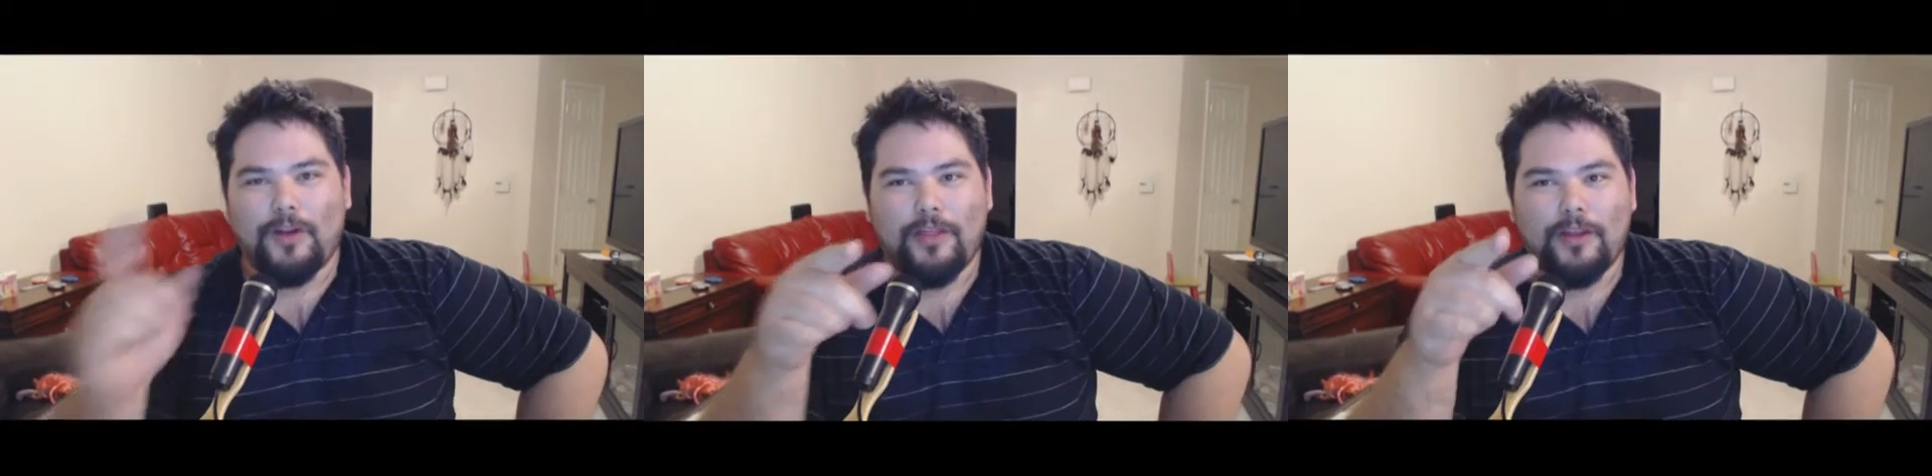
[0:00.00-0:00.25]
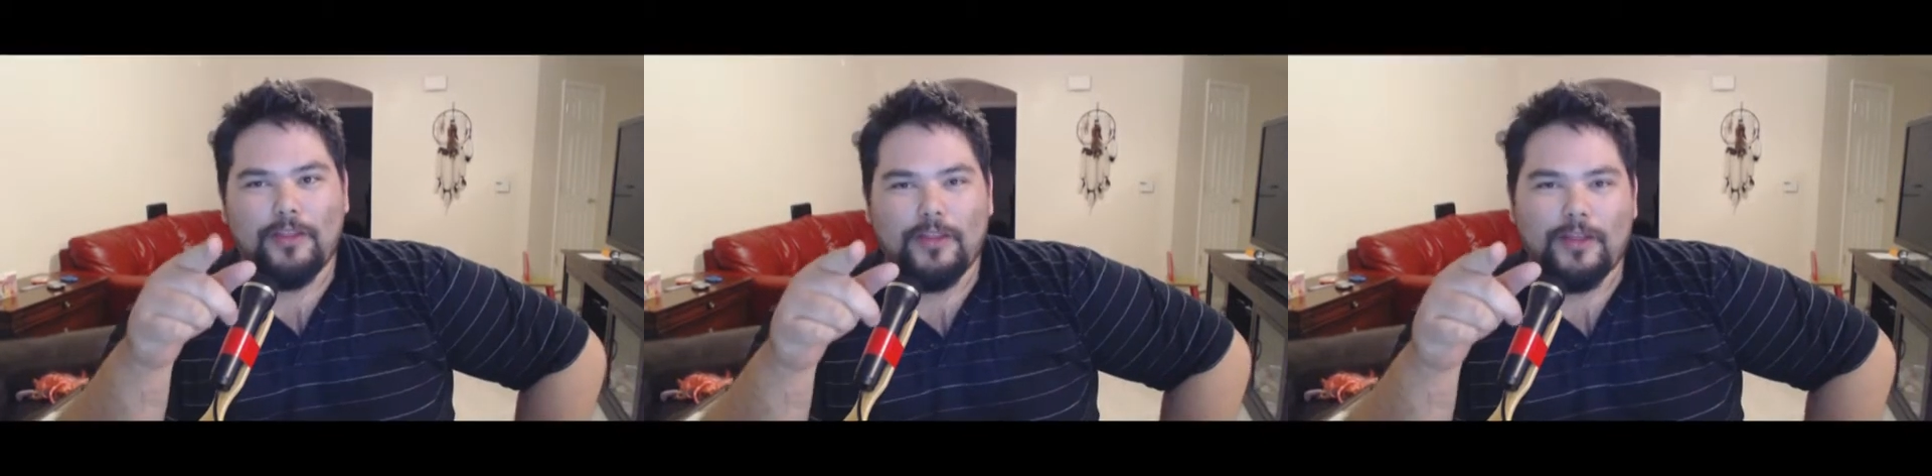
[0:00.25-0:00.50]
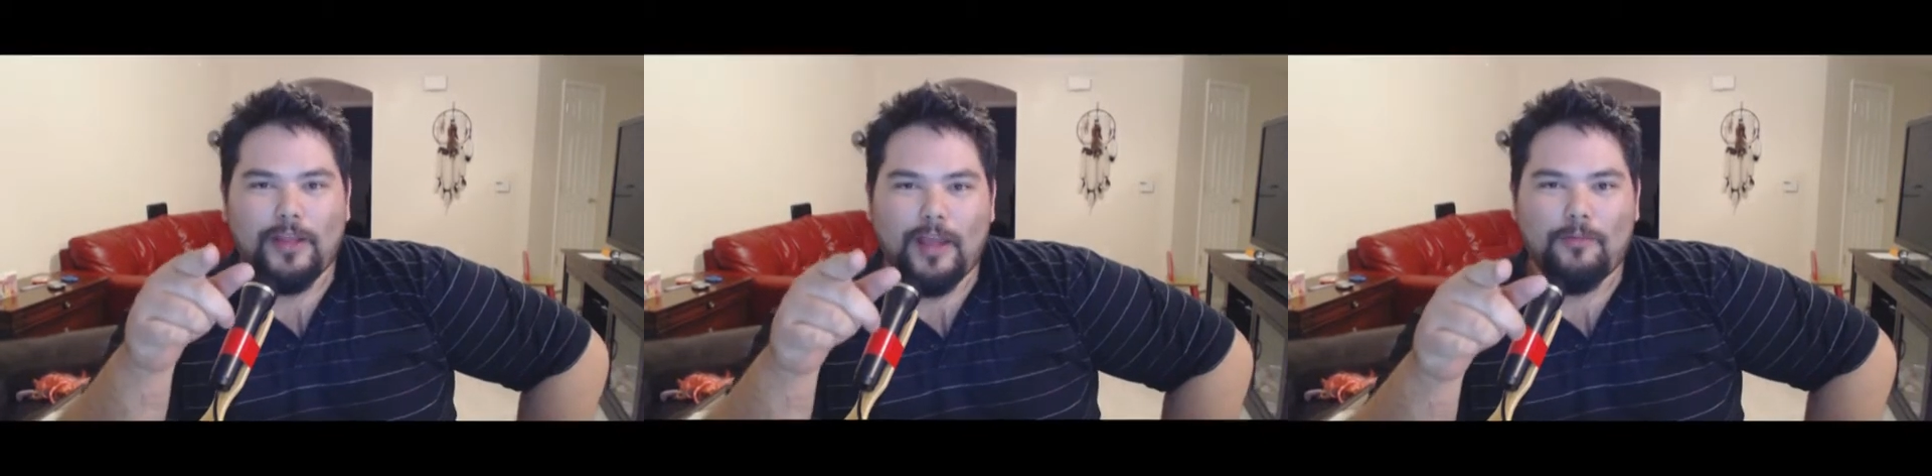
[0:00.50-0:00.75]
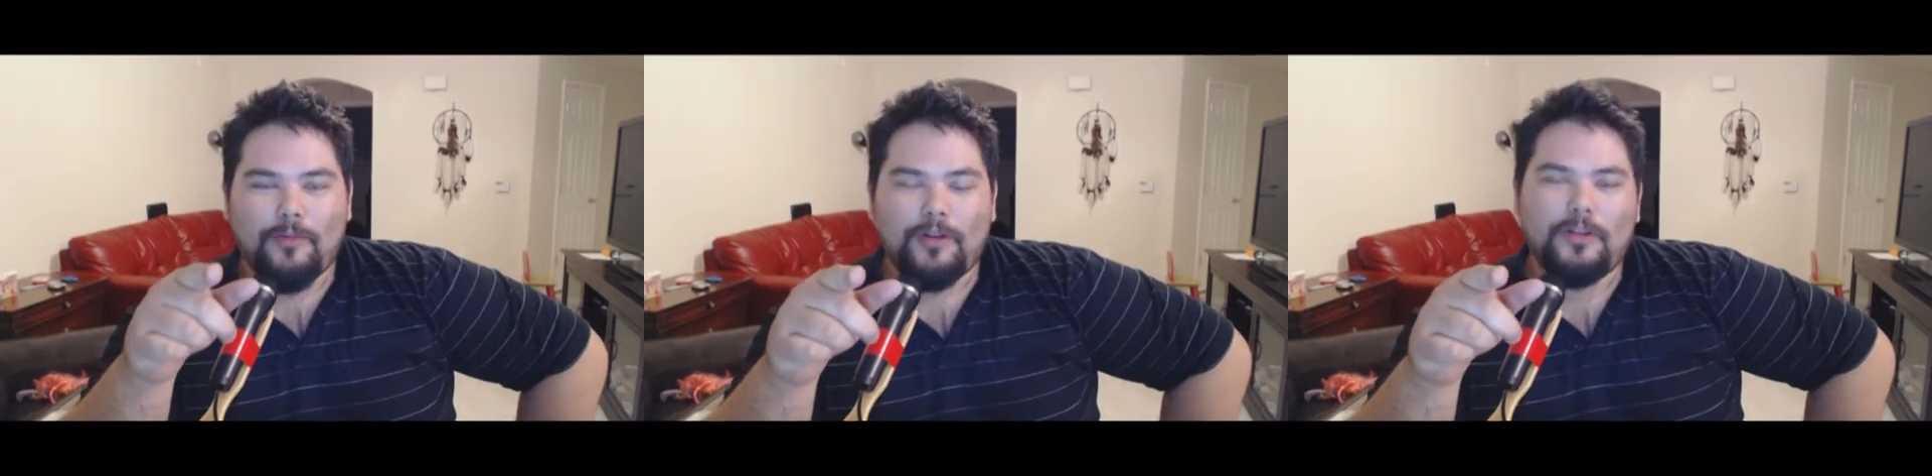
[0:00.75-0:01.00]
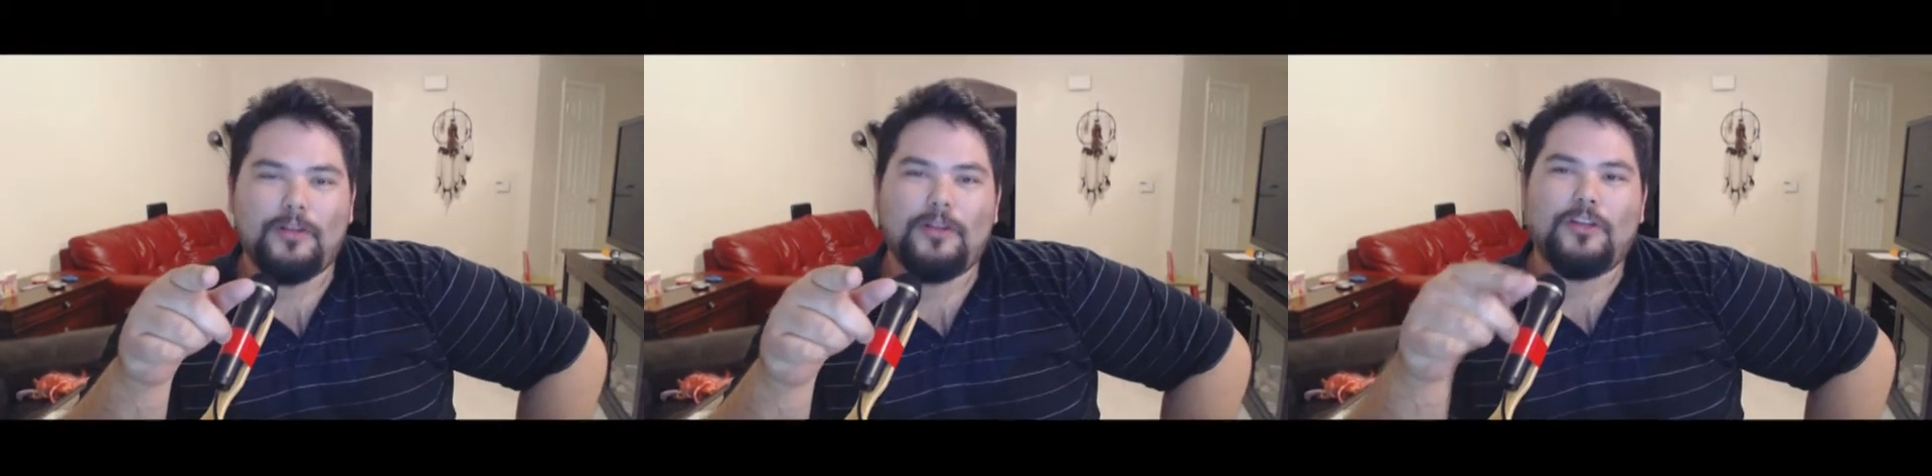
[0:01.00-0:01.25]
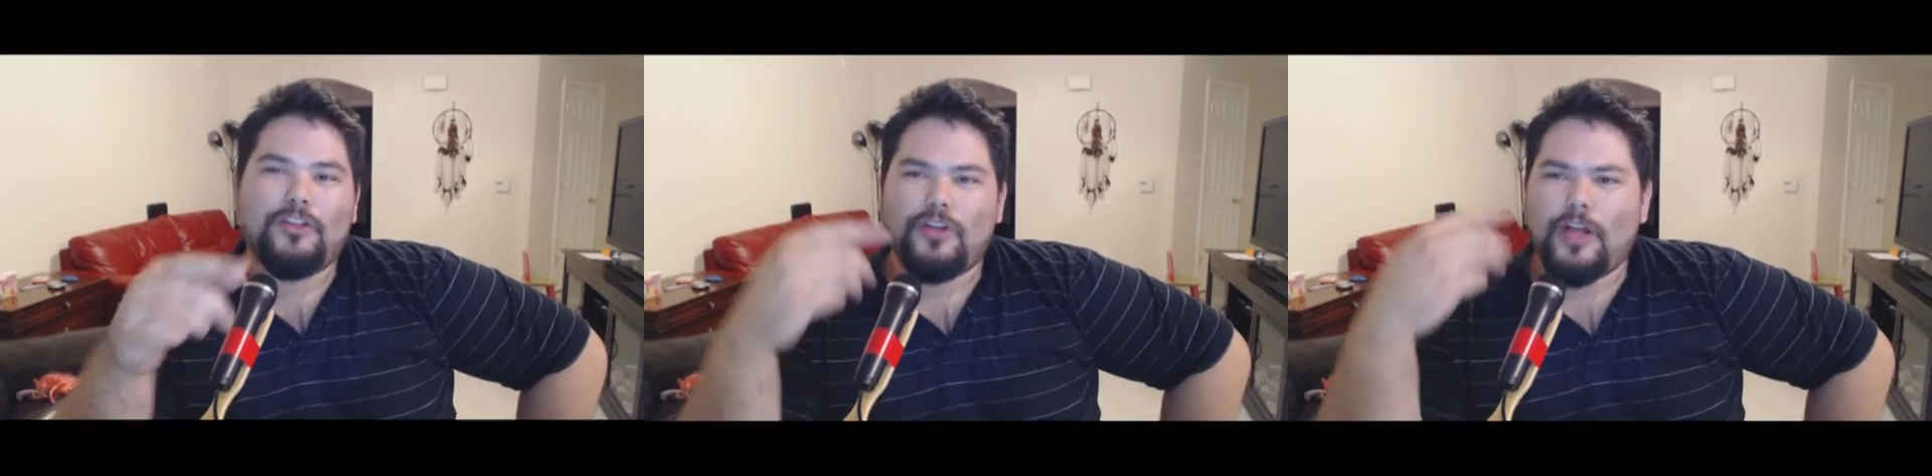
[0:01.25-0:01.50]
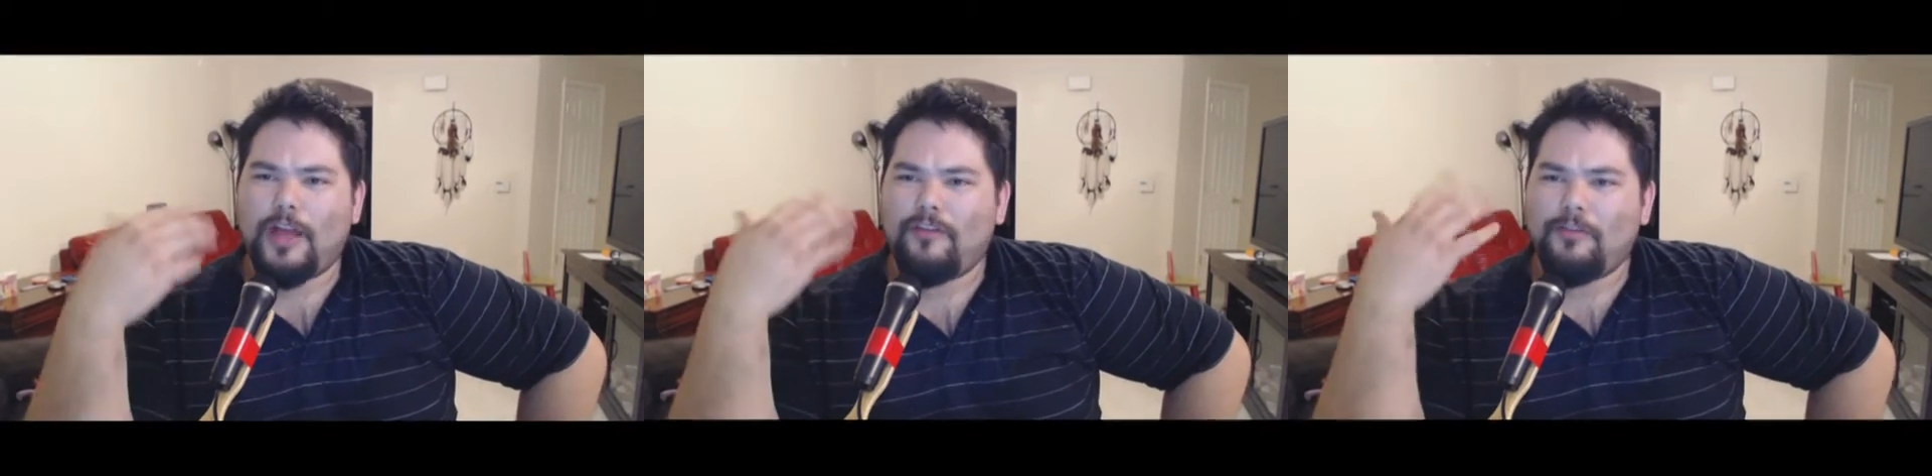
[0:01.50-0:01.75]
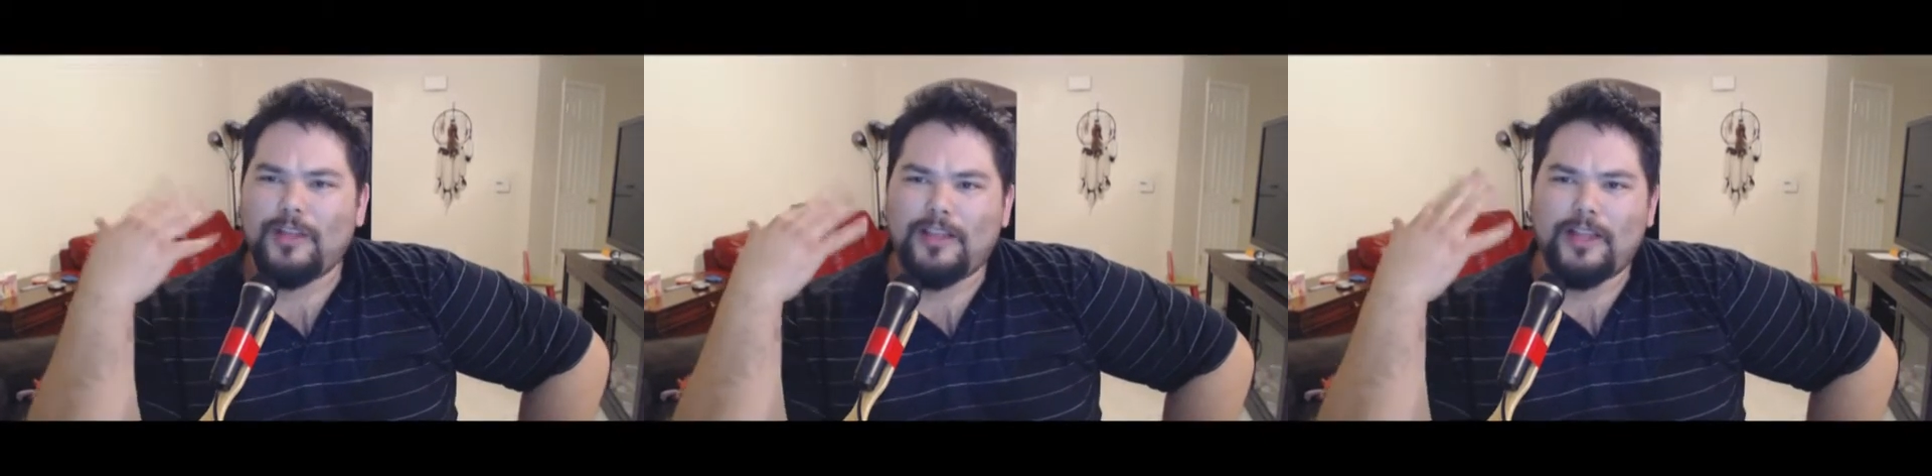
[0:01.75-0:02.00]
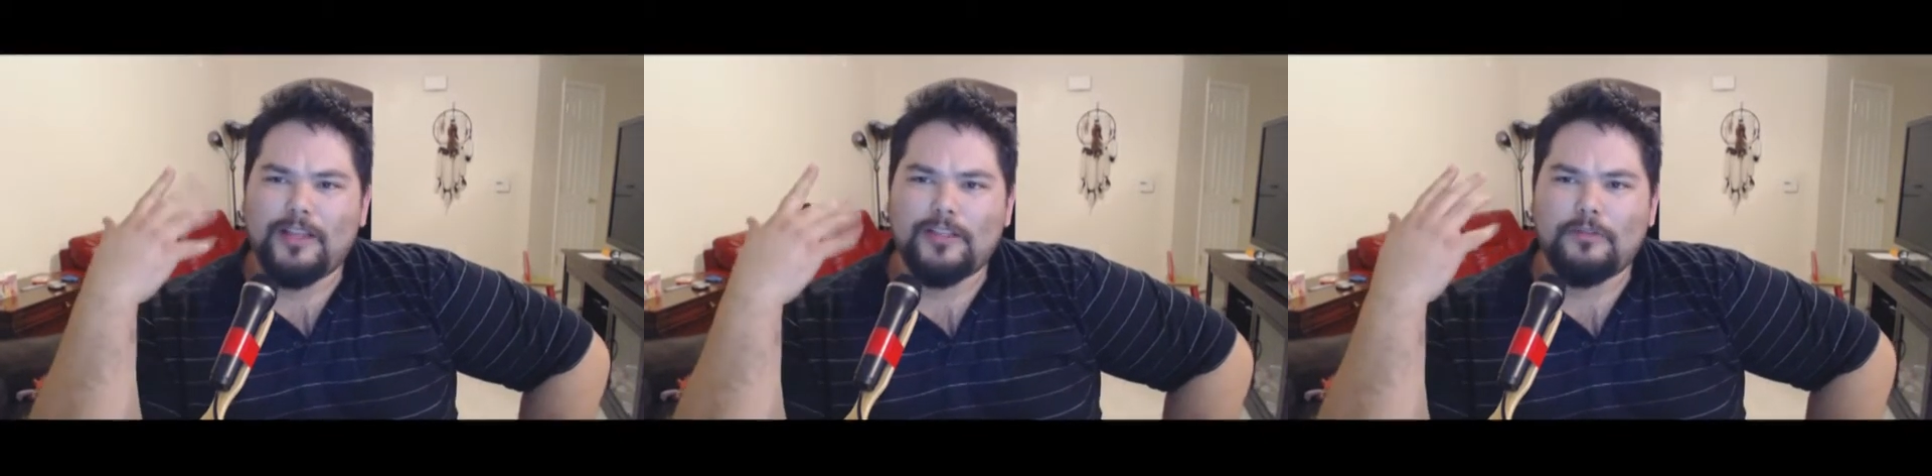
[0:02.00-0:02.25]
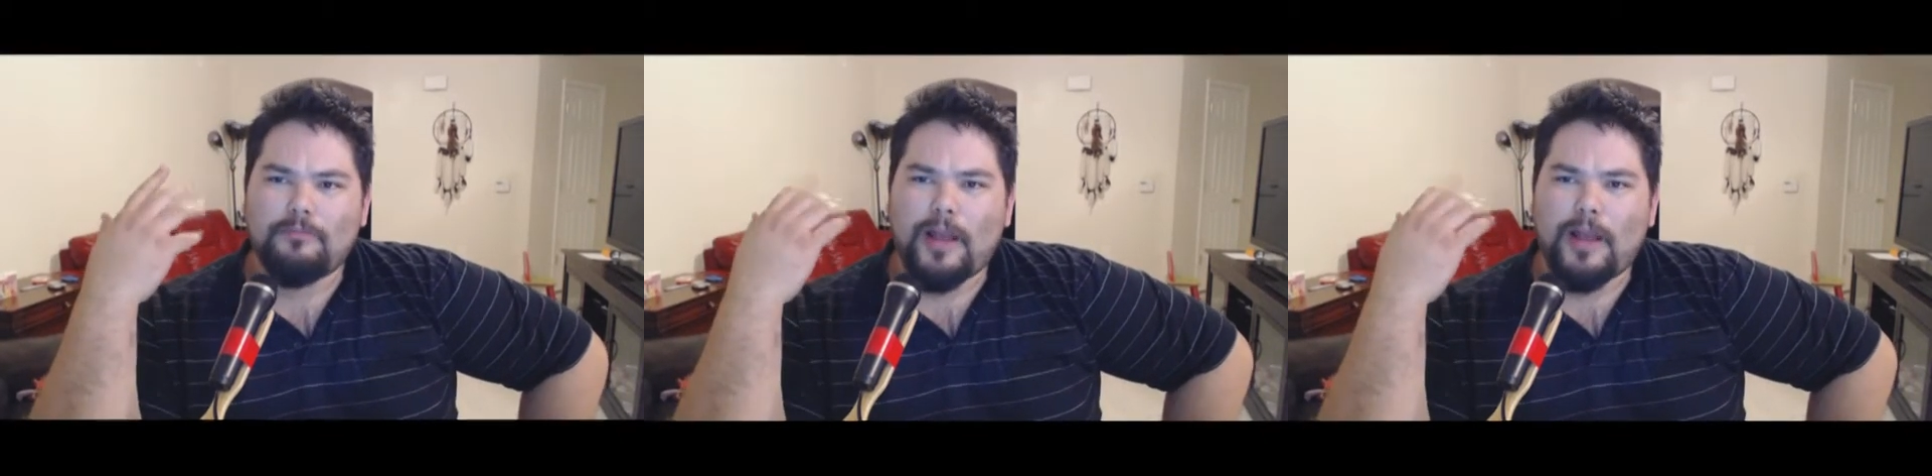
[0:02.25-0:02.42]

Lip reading: I think in the camera should have a bit less